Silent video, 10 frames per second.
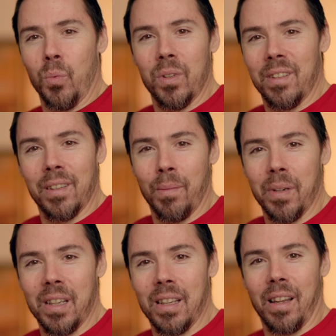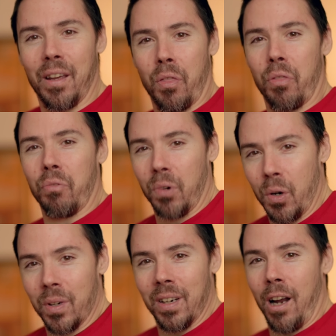Would somebody like
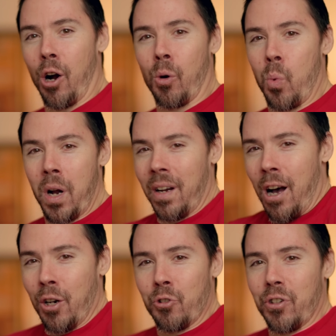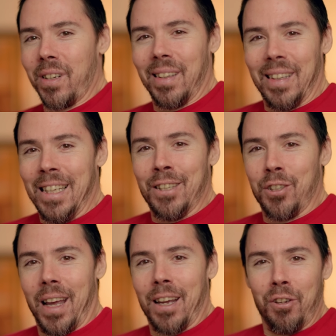throw an R one hundred at
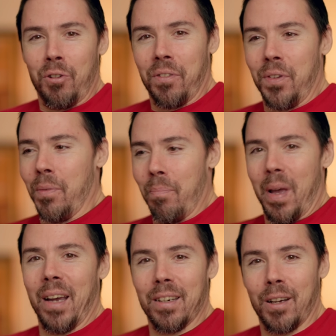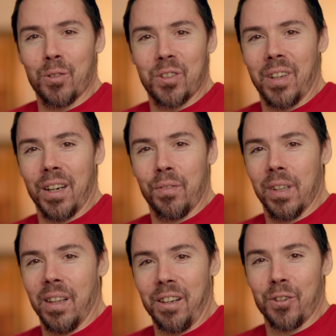least at you if you begged outside of a
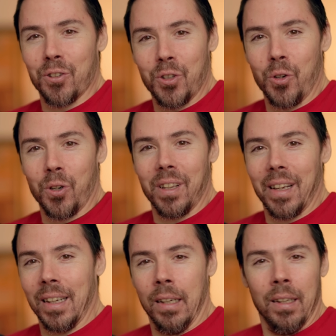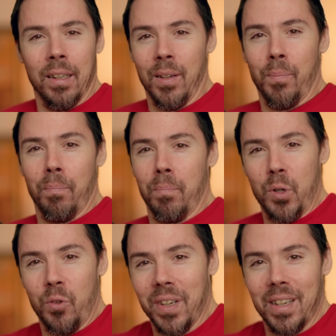liquor store? Like...
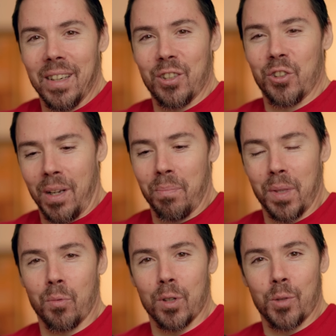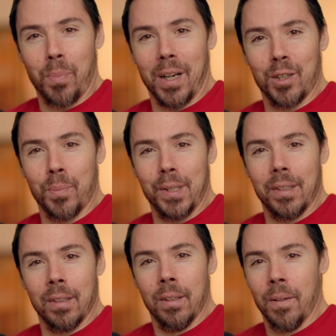Move into something
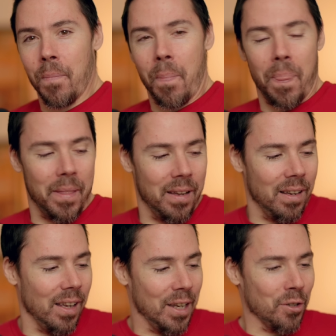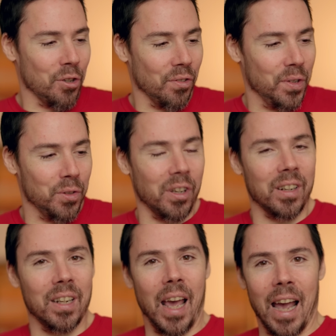respectable. Interviews
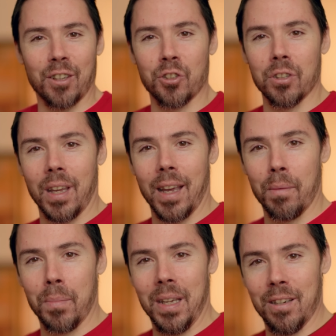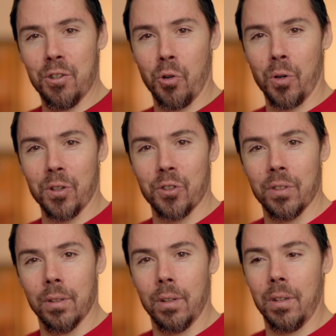on an action cam
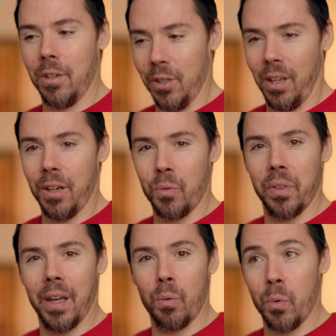indoors. Good luck with that.